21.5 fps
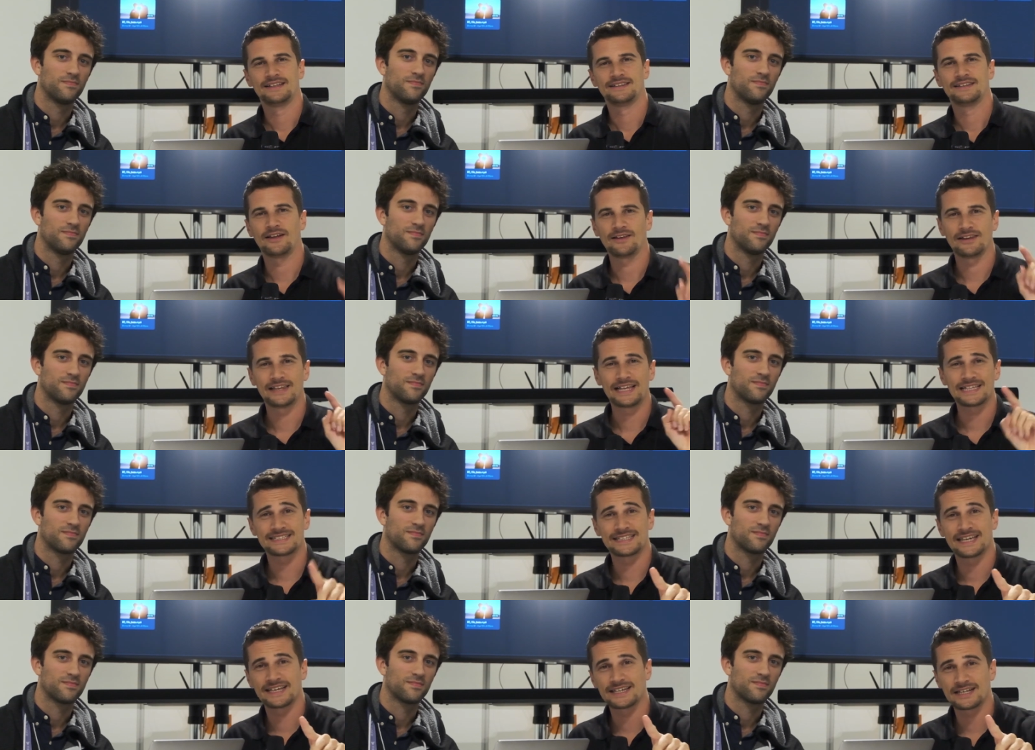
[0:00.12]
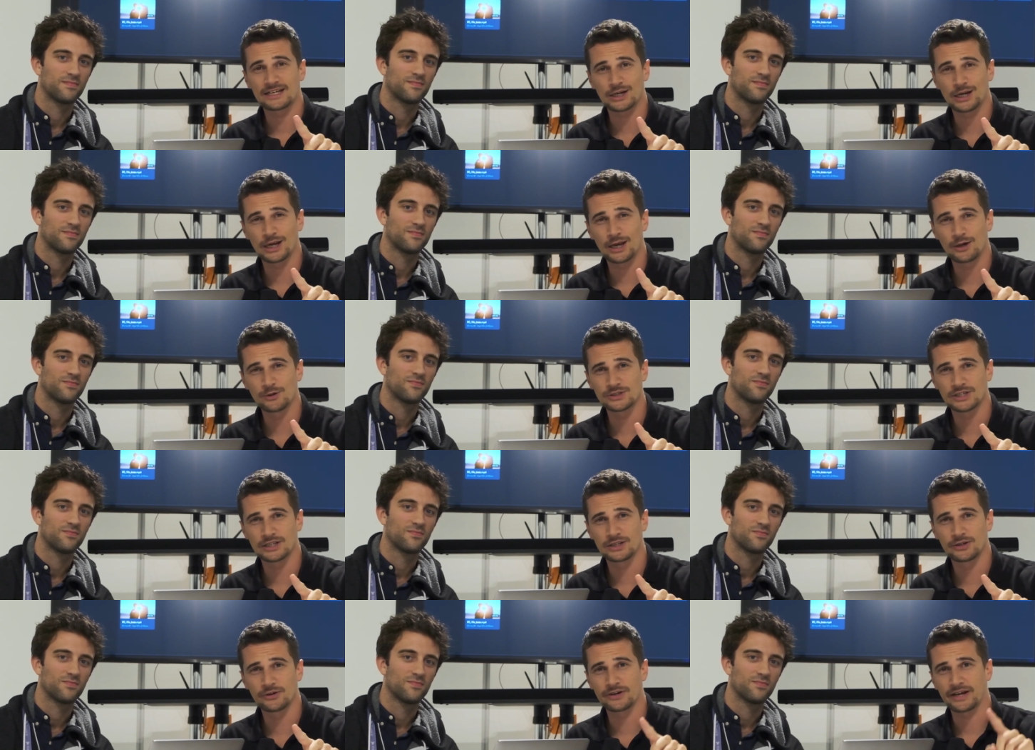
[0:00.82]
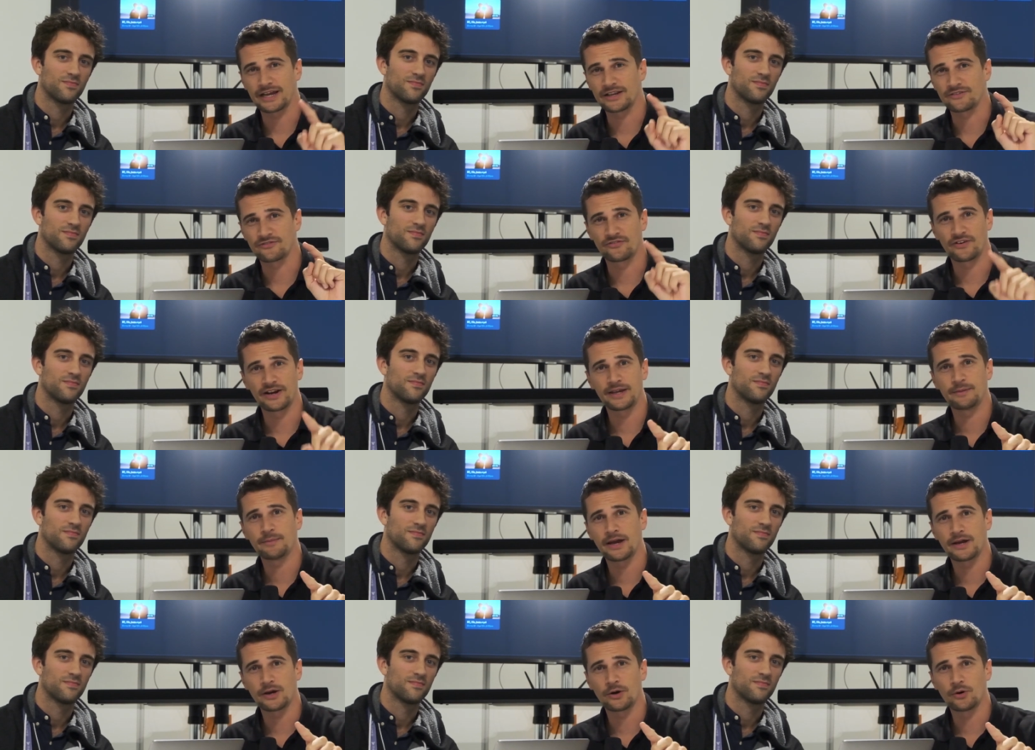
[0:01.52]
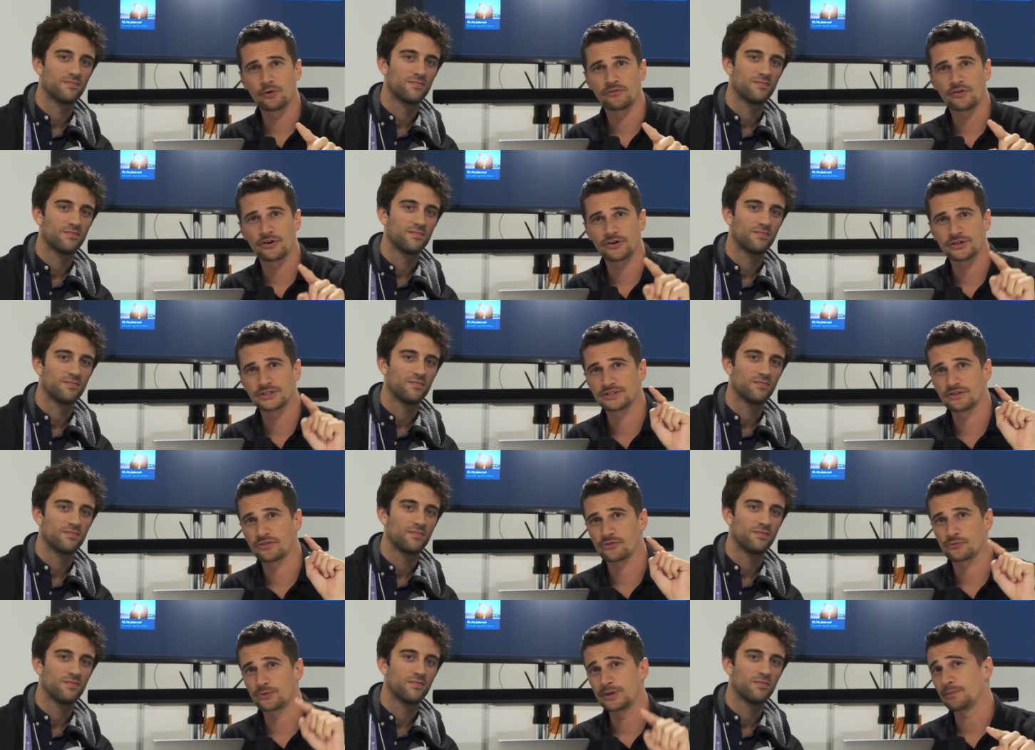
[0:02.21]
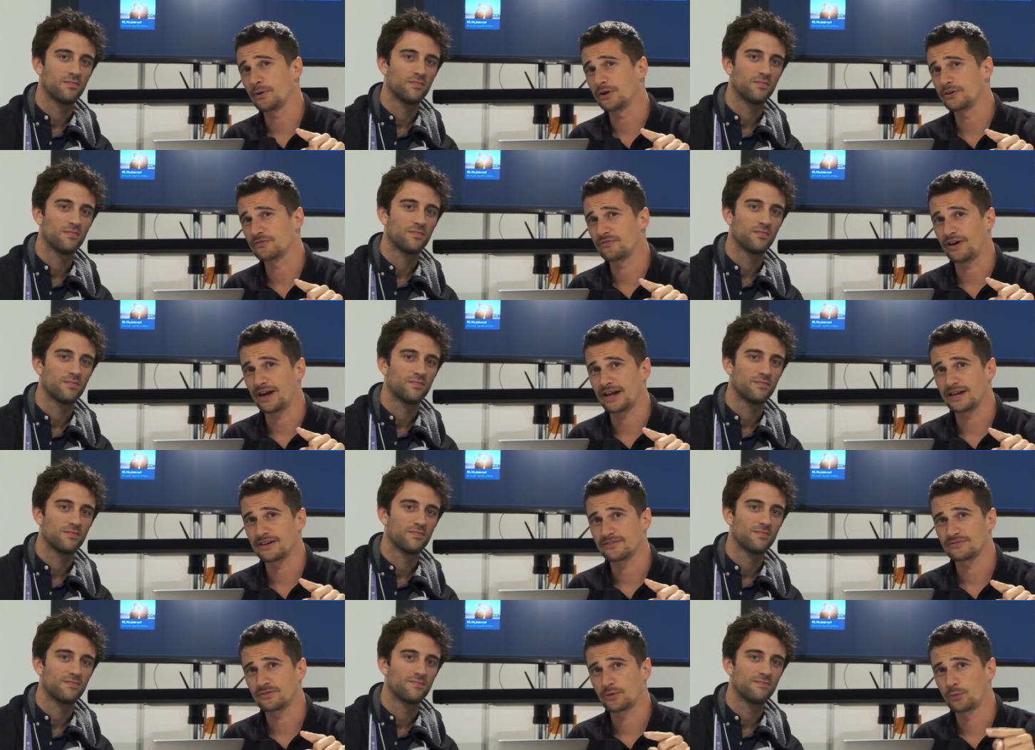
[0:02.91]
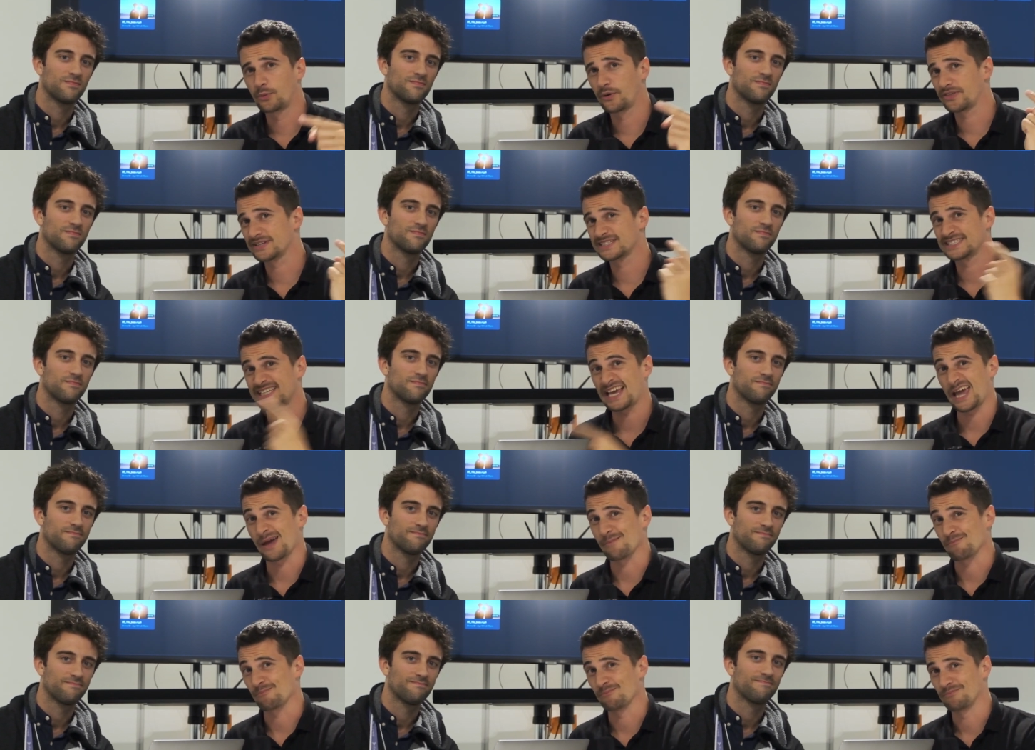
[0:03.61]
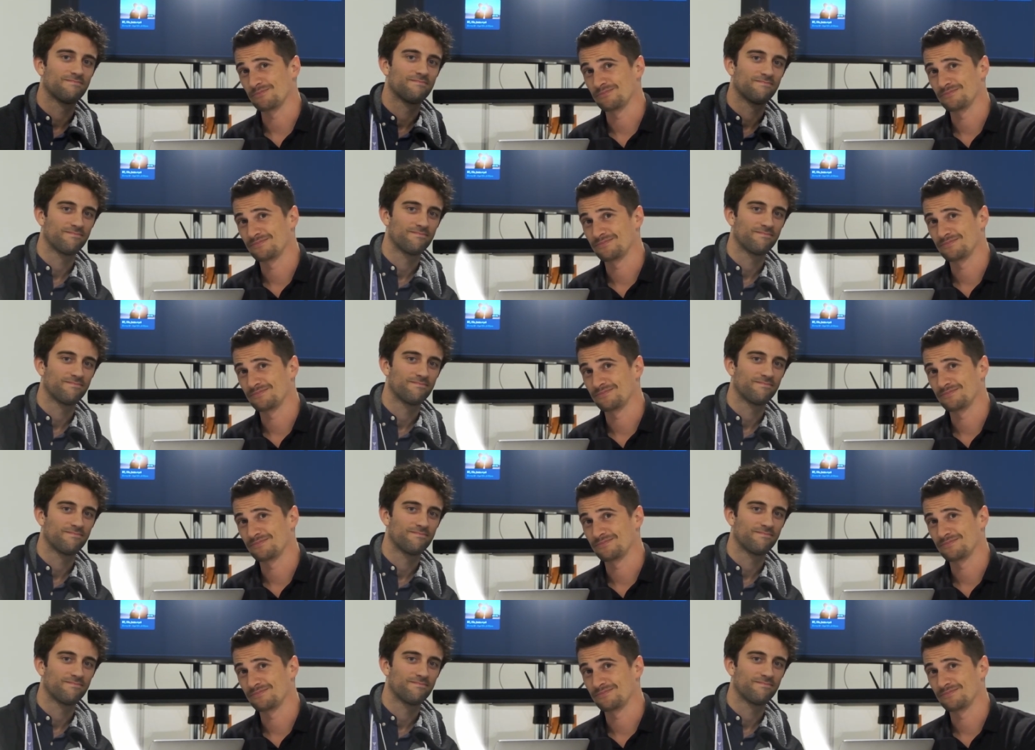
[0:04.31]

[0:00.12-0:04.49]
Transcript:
Speaker 1: Now let's take a closer look at Frame.io version 3.5 with Sam.